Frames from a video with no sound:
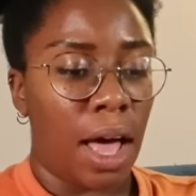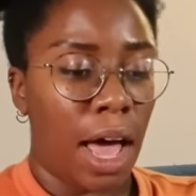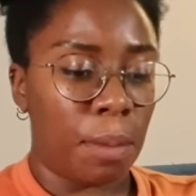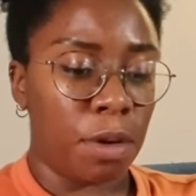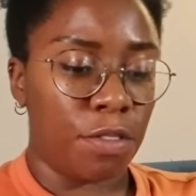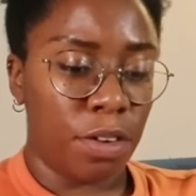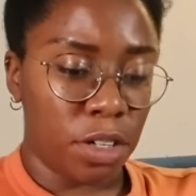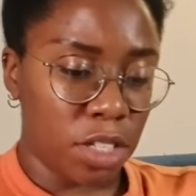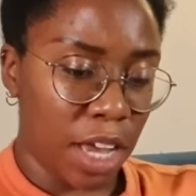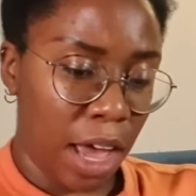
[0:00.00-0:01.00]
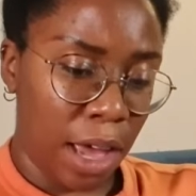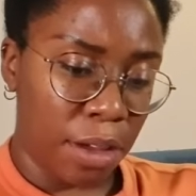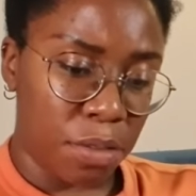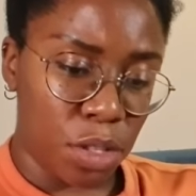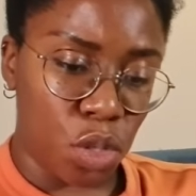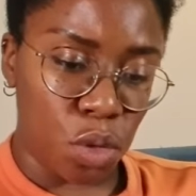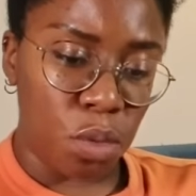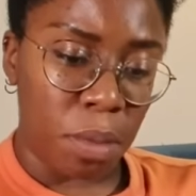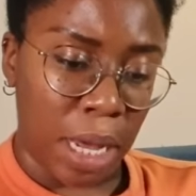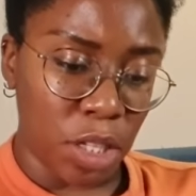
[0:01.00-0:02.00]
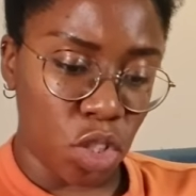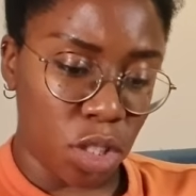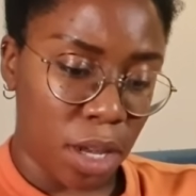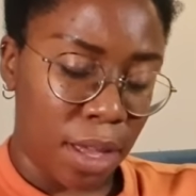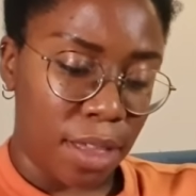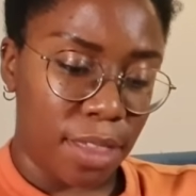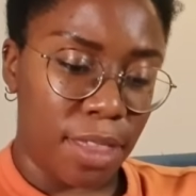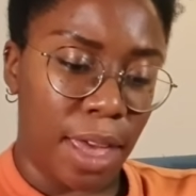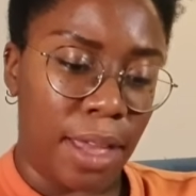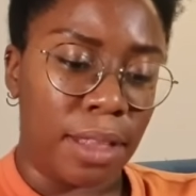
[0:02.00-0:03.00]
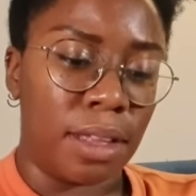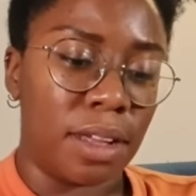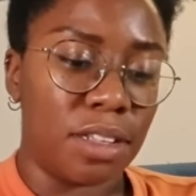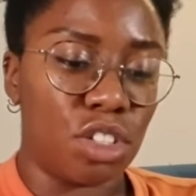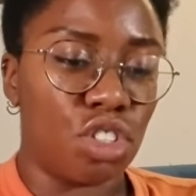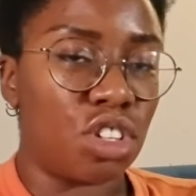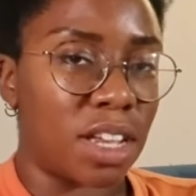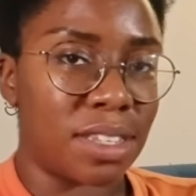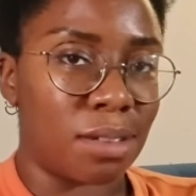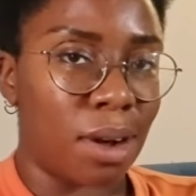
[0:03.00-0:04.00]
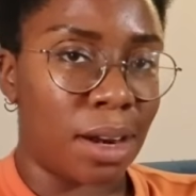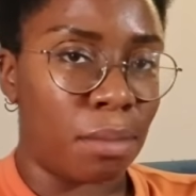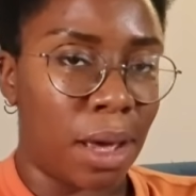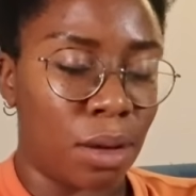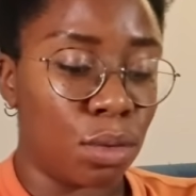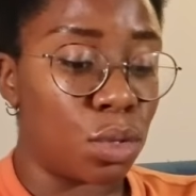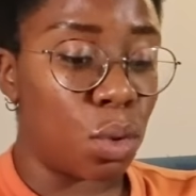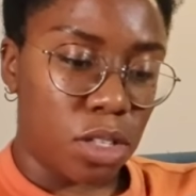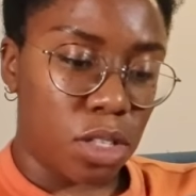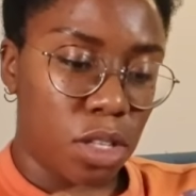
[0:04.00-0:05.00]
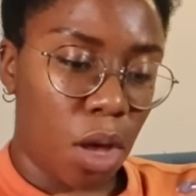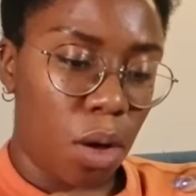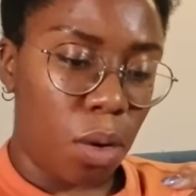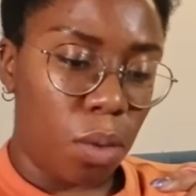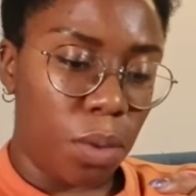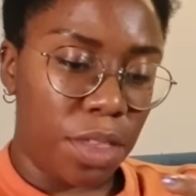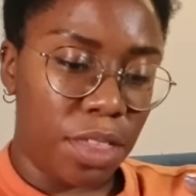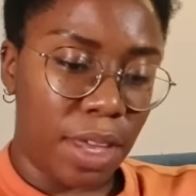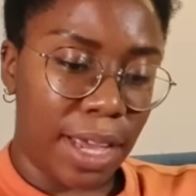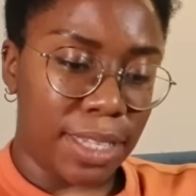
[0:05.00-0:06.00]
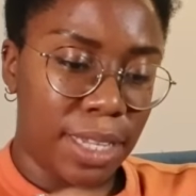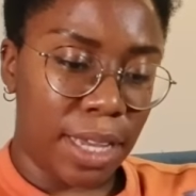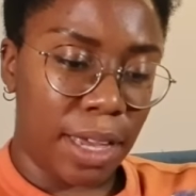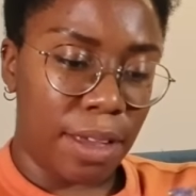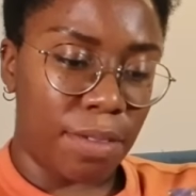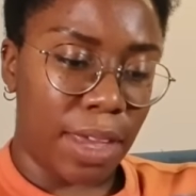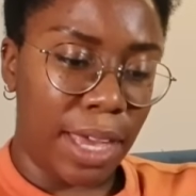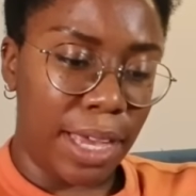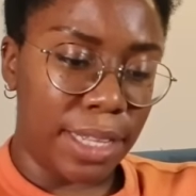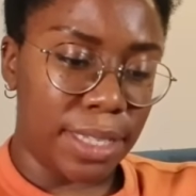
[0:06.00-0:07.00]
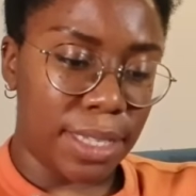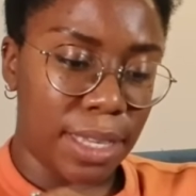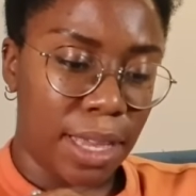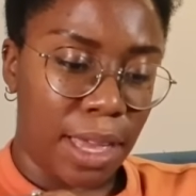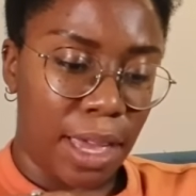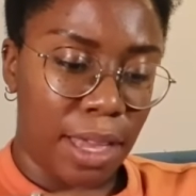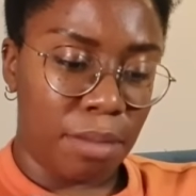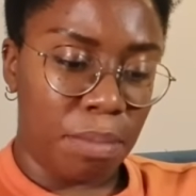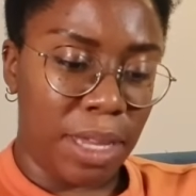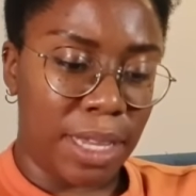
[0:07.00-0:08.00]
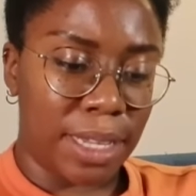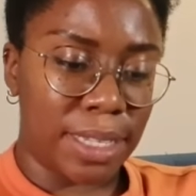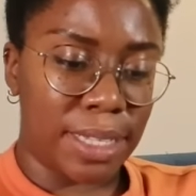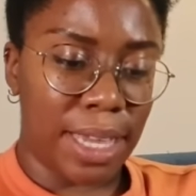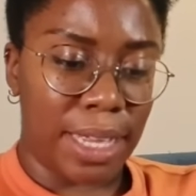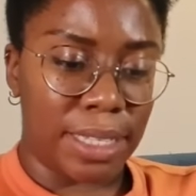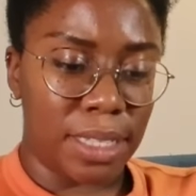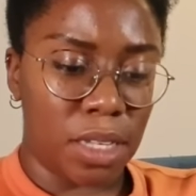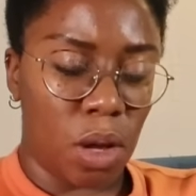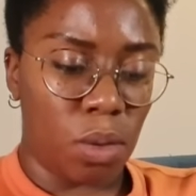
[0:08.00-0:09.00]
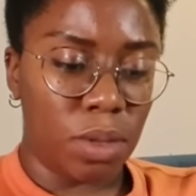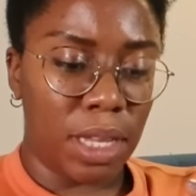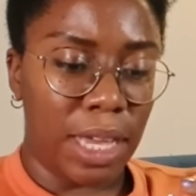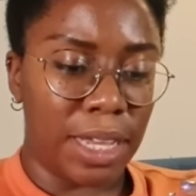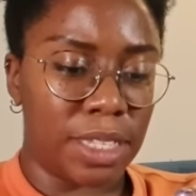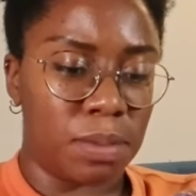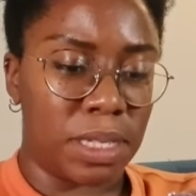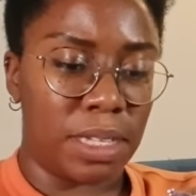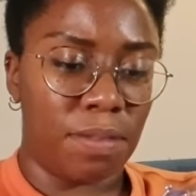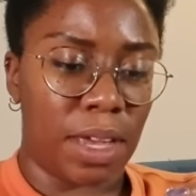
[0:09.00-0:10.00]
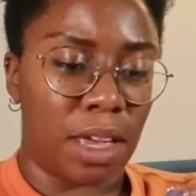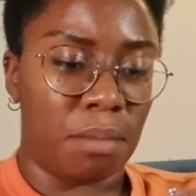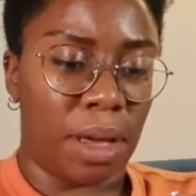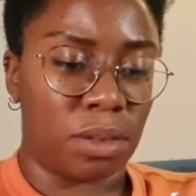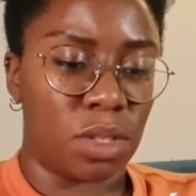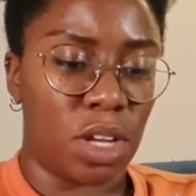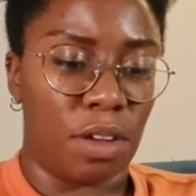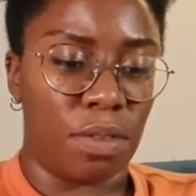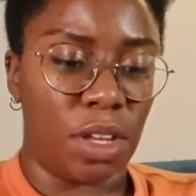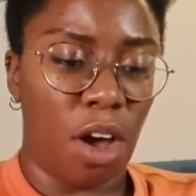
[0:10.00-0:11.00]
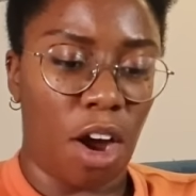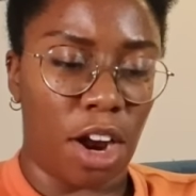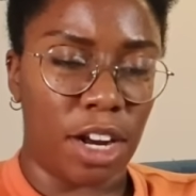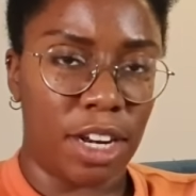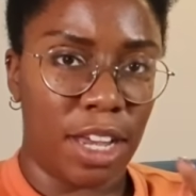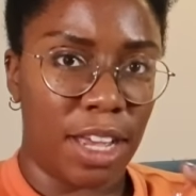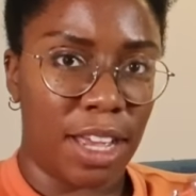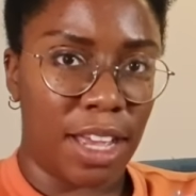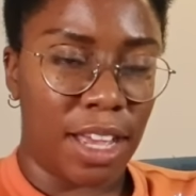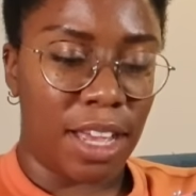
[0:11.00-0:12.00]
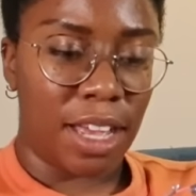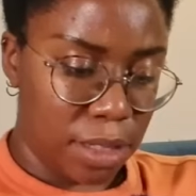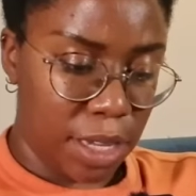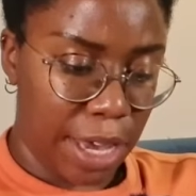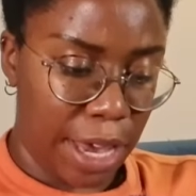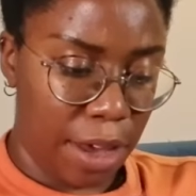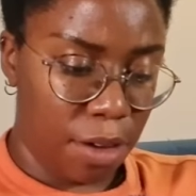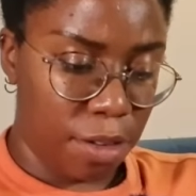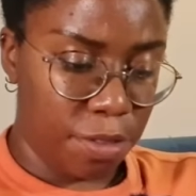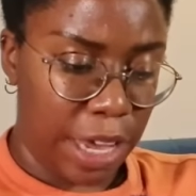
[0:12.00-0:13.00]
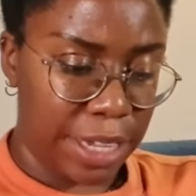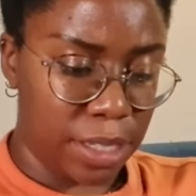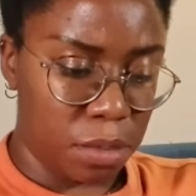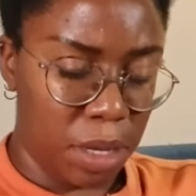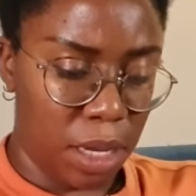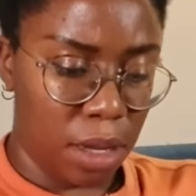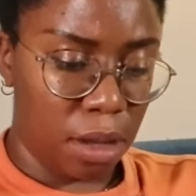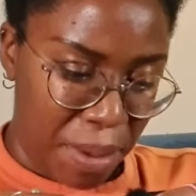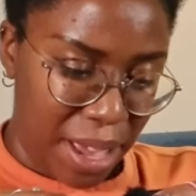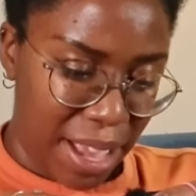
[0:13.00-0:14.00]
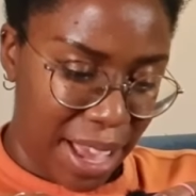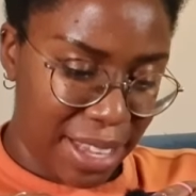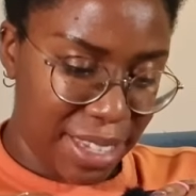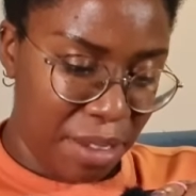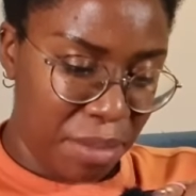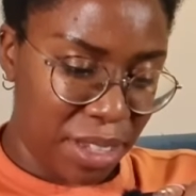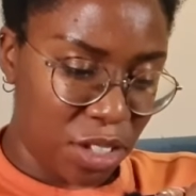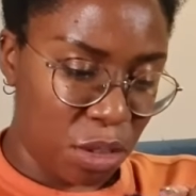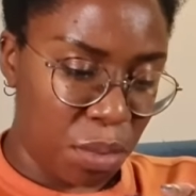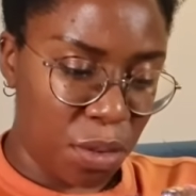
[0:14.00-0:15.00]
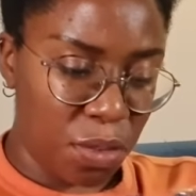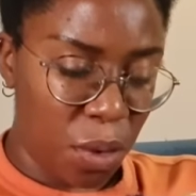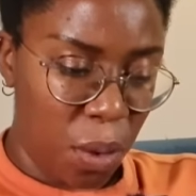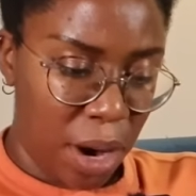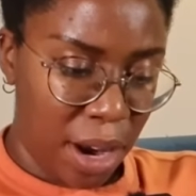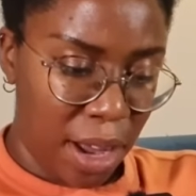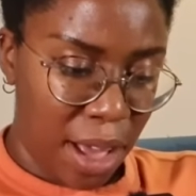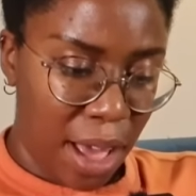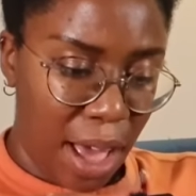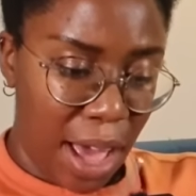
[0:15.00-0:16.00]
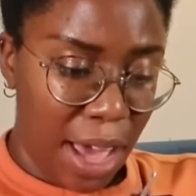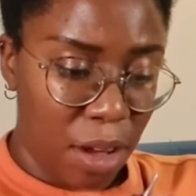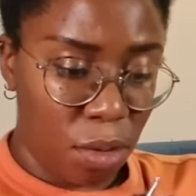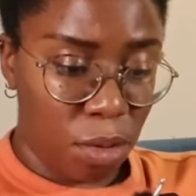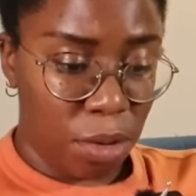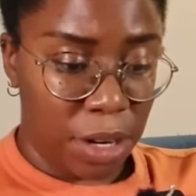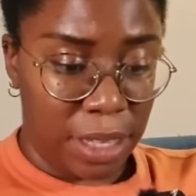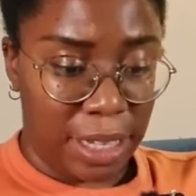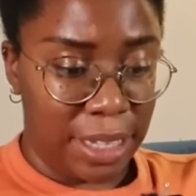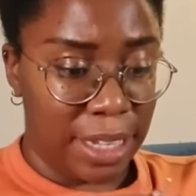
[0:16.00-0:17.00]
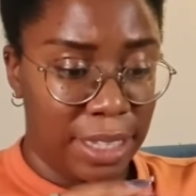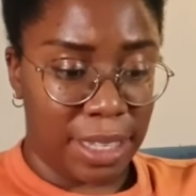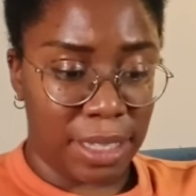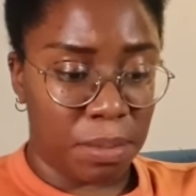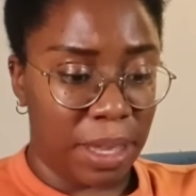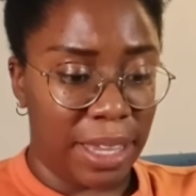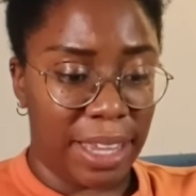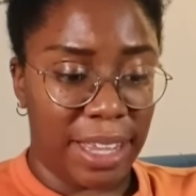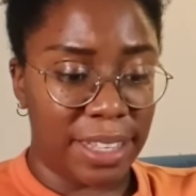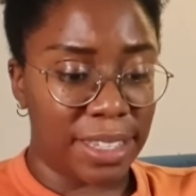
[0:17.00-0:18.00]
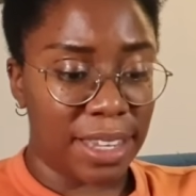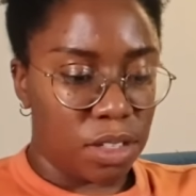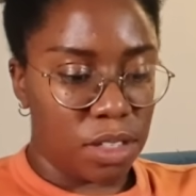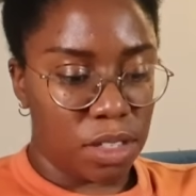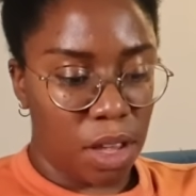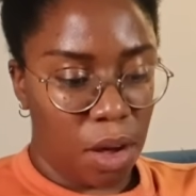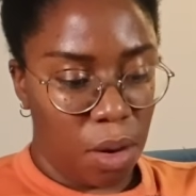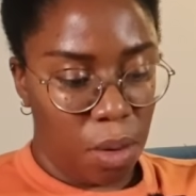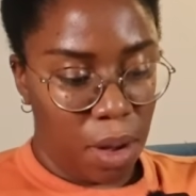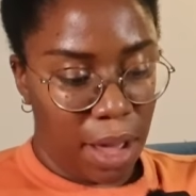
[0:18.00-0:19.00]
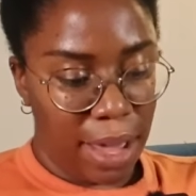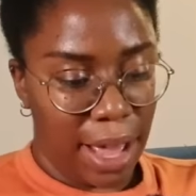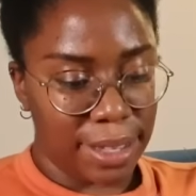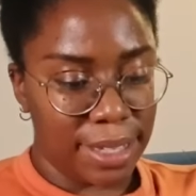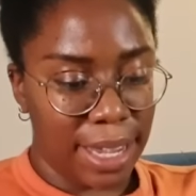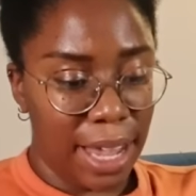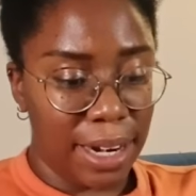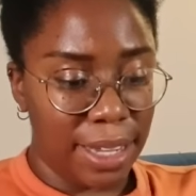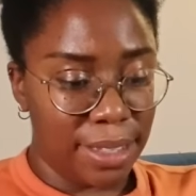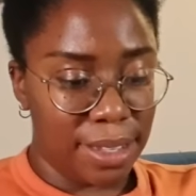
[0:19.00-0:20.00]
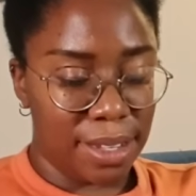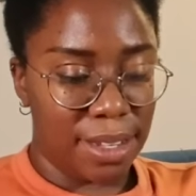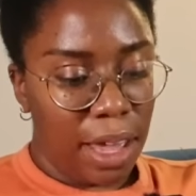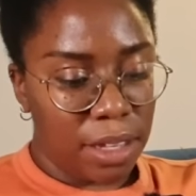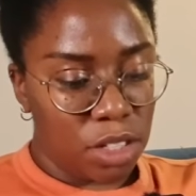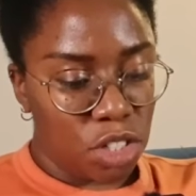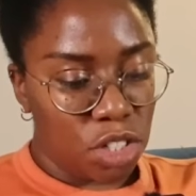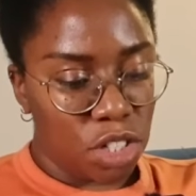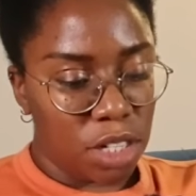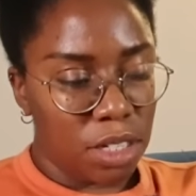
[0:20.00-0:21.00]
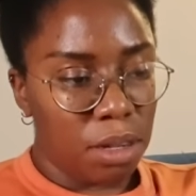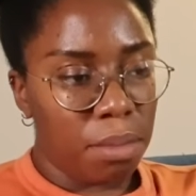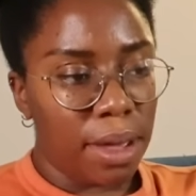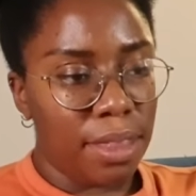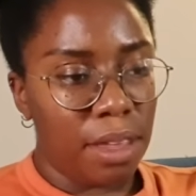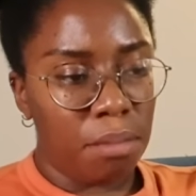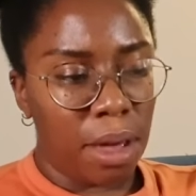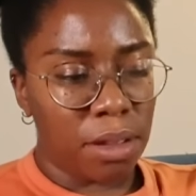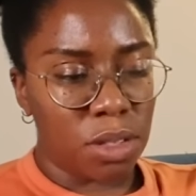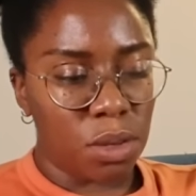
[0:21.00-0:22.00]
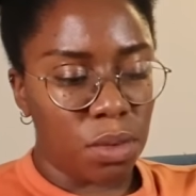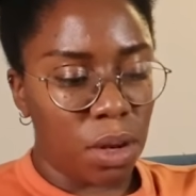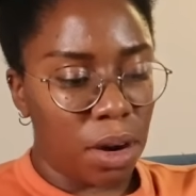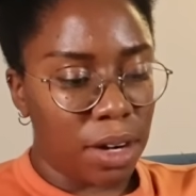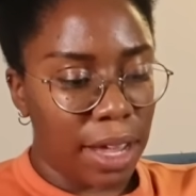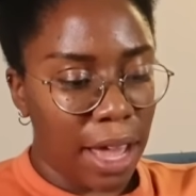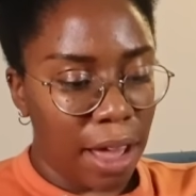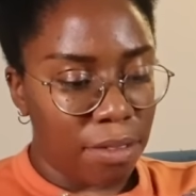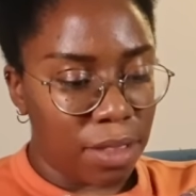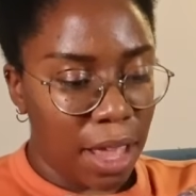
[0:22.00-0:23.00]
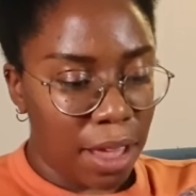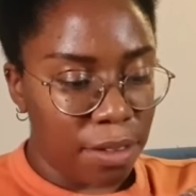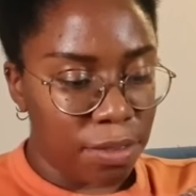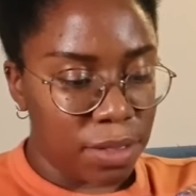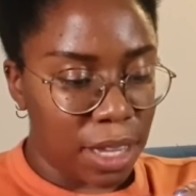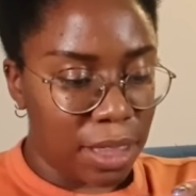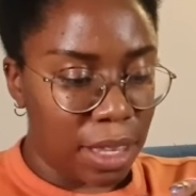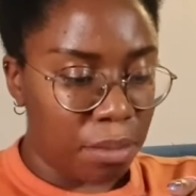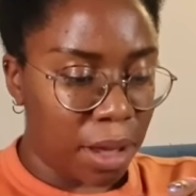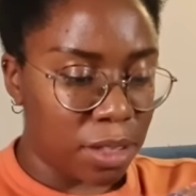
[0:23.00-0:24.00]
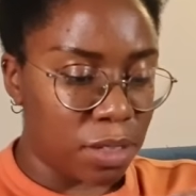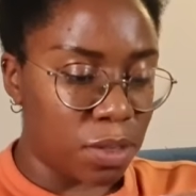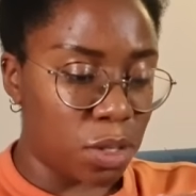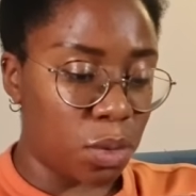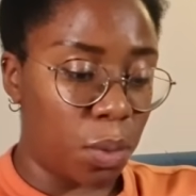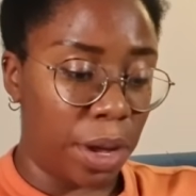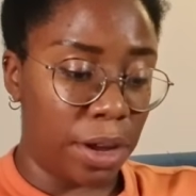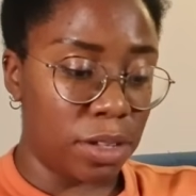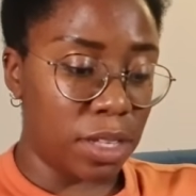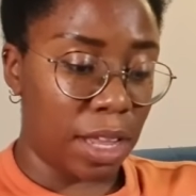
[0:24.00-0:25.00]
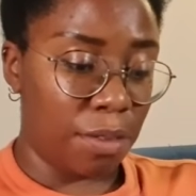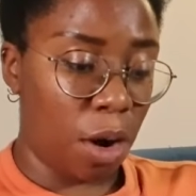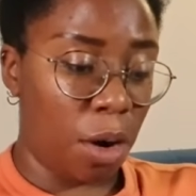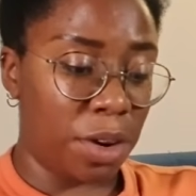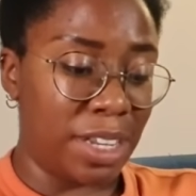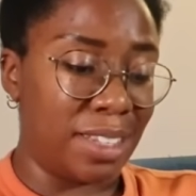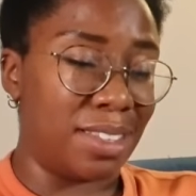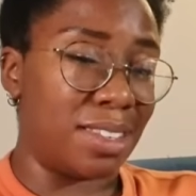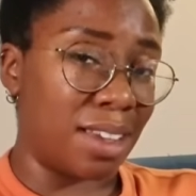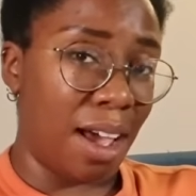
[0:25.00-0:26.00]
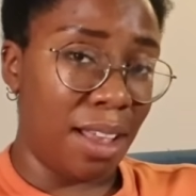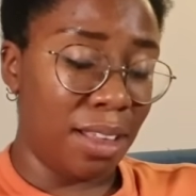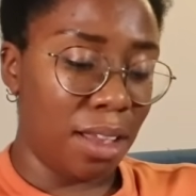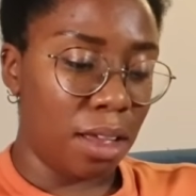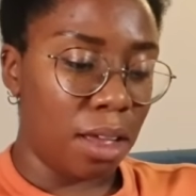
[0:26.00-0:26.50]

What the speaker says: I prefer to have too much than just the right amount. So with the idea of kits and being sent only a specific amount of yarn terrifies me. But as I mentioned before, I really needed this blanket, so I had to get it. And judging by the amounts of yarn I have left and the amount of squares that I've already done,